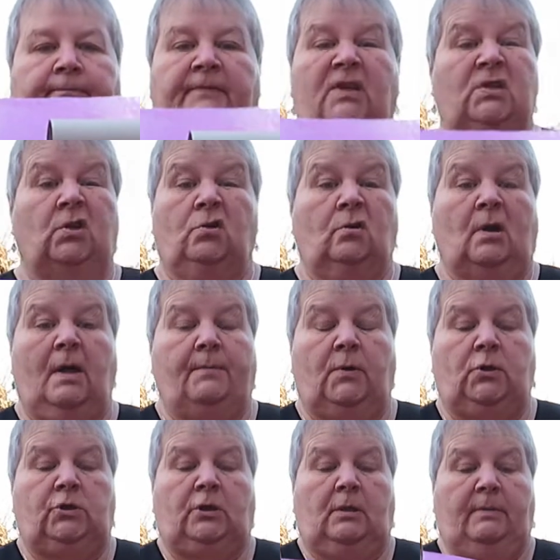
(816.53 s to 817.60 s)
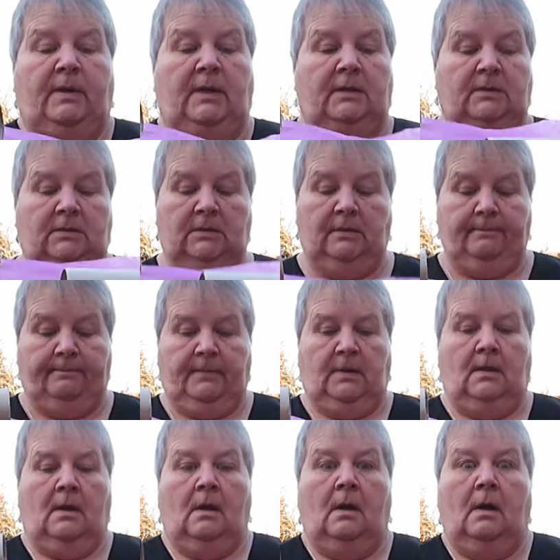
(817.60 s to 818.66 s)
Doesn't look like much at the minute, does it?
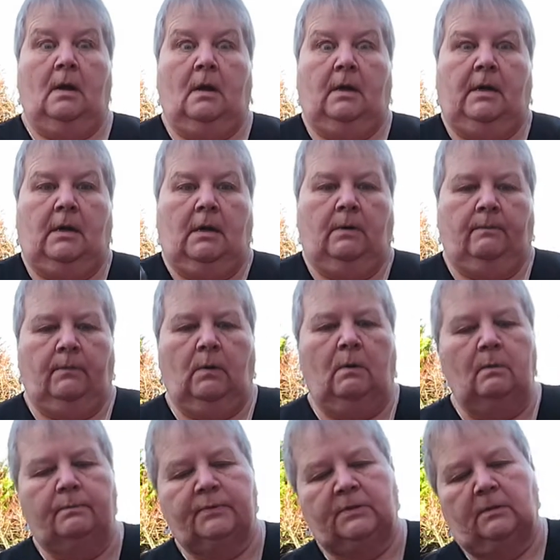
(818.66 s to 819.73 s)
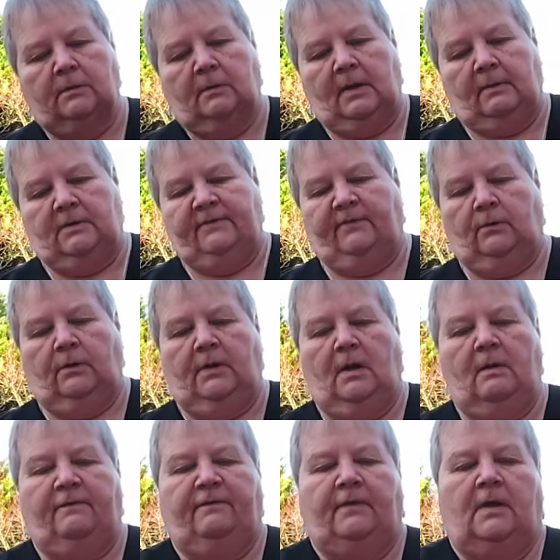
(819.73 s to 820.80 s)
I know. Oops, that's fallen
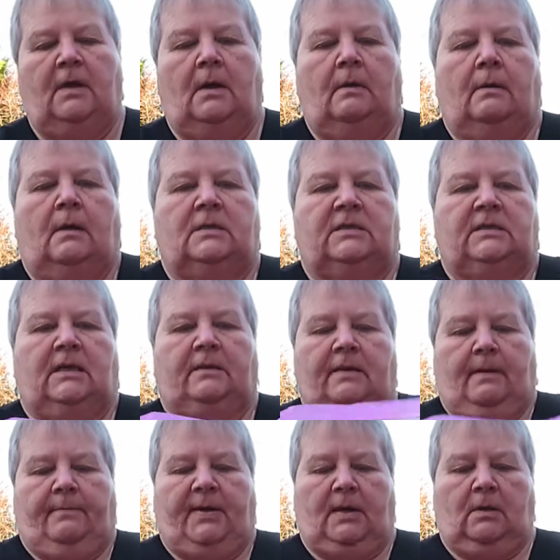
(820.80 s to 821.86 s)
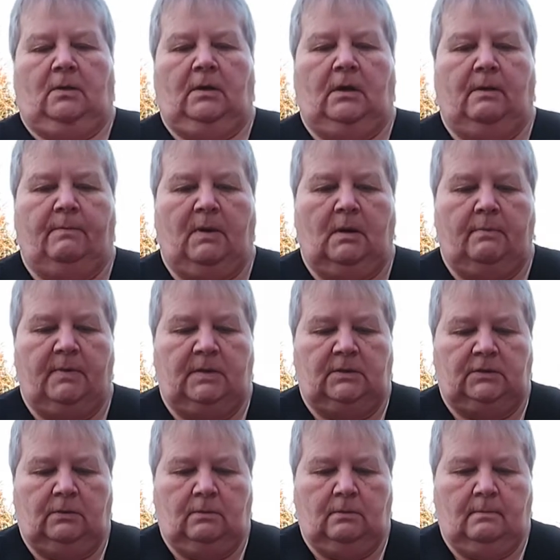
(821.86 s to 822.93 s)
off. I'll stick that back on in a
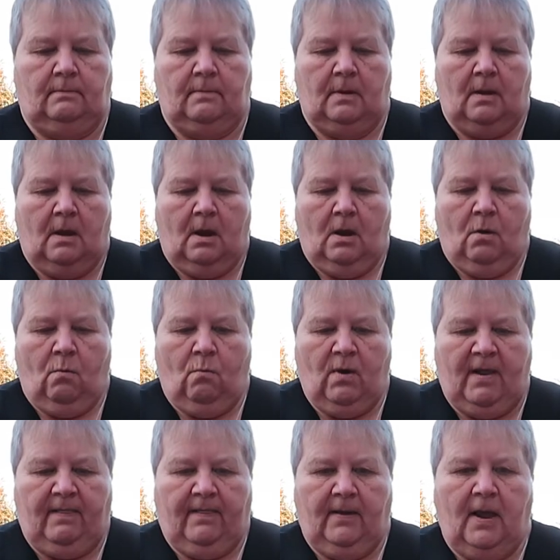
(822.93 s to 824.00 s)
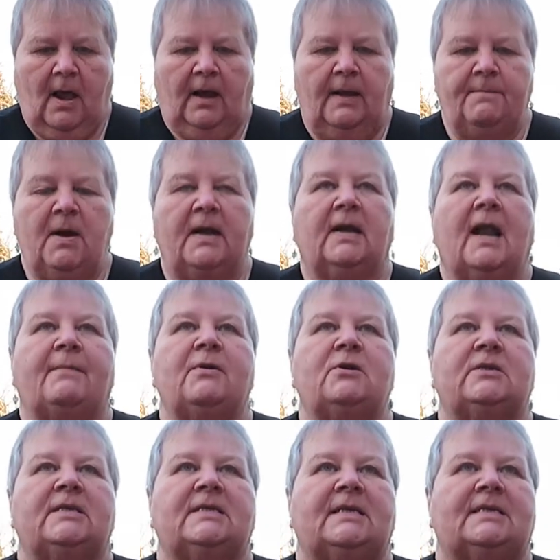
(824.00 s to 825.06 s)
moment. Can my
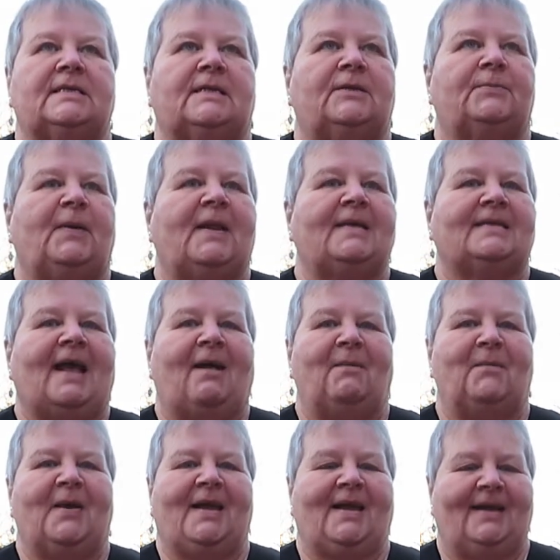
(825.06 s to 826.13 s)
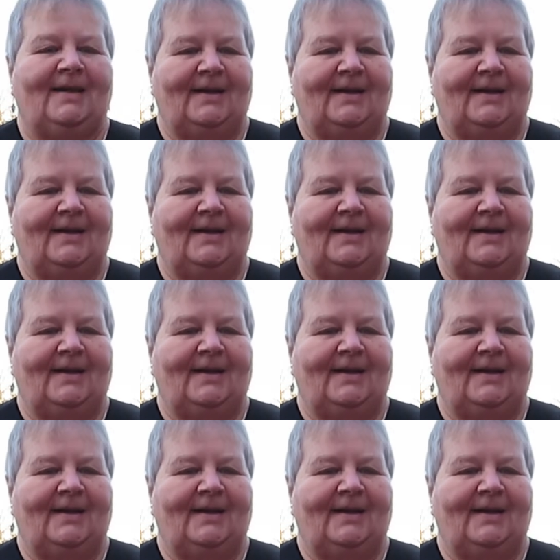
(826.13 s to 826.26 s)
glamorous assistant please help me?